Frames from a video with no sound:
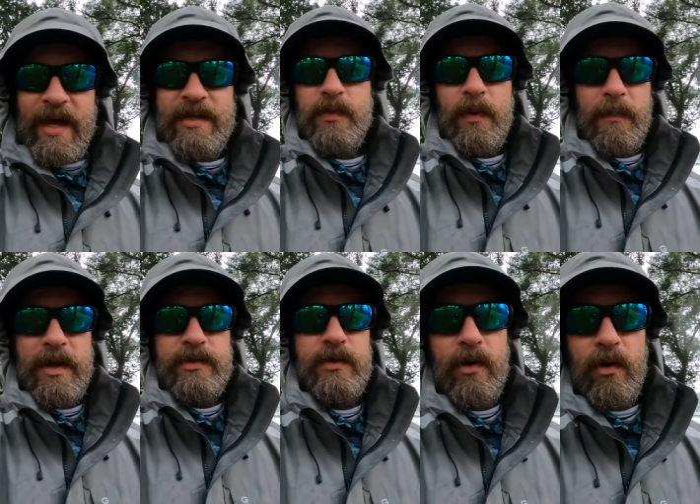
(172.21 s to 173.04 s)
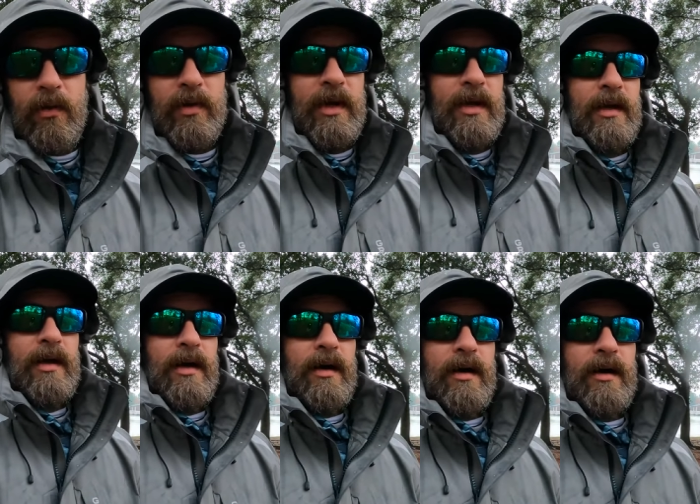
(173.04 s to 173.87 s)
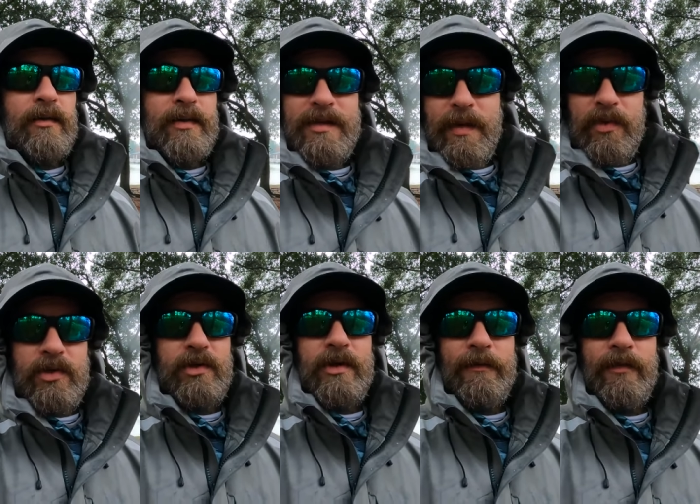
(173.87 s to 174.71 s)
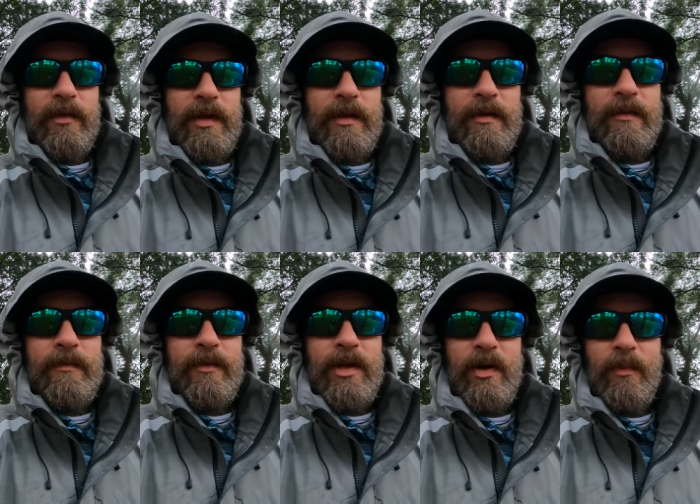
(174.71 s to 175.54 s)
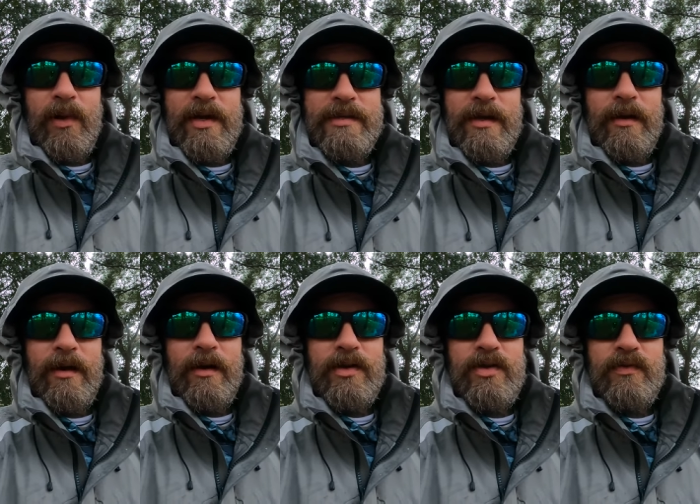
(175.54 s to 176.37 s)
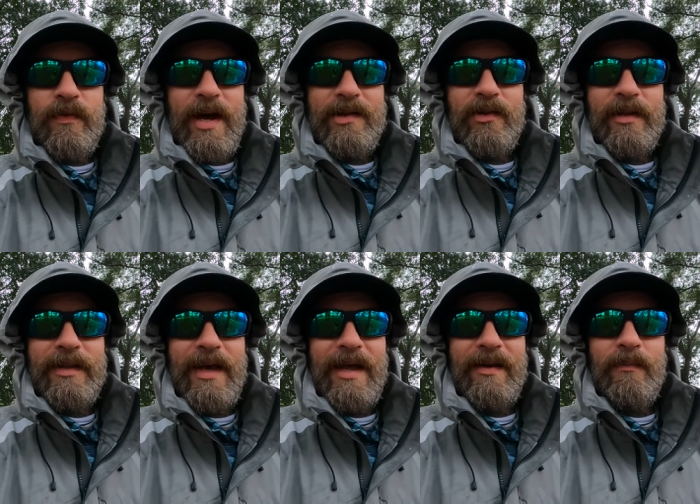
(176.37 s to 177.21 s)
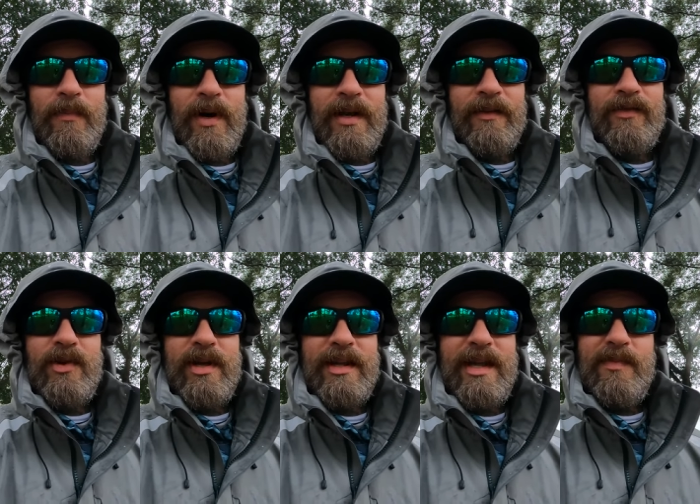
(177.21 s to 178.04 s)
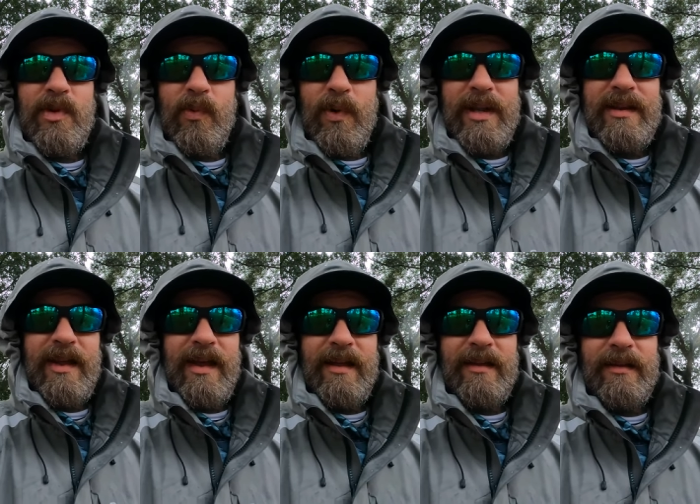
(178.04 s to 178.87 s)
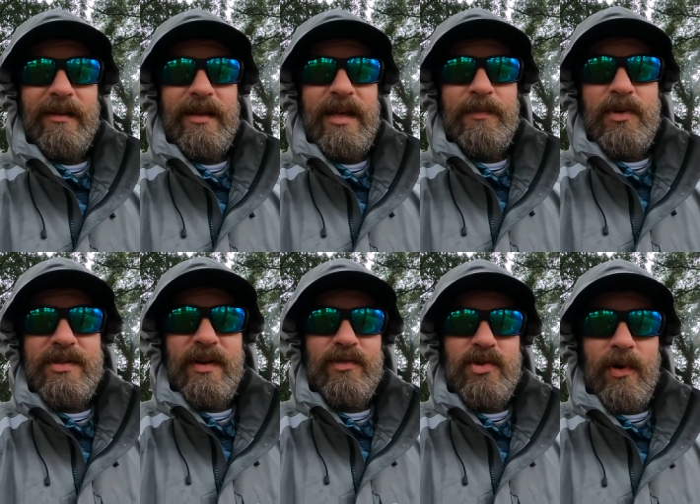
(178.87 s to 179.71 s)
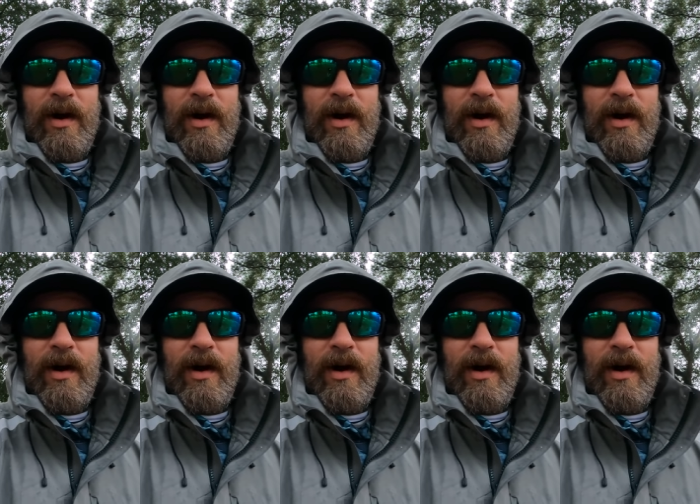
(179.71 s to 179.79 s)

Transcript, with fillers: That's what makes you cold. Uh, the temperature definitely, you know, plays a, a huge factor in that. But if you can keep the wind and keep yourself